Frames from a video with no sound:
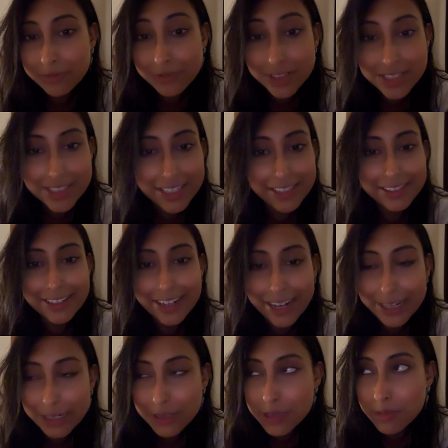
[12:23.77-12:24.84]
facing the
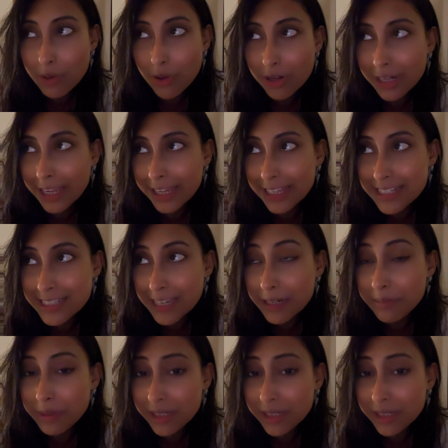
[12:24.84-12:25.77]
writer's block, like I said.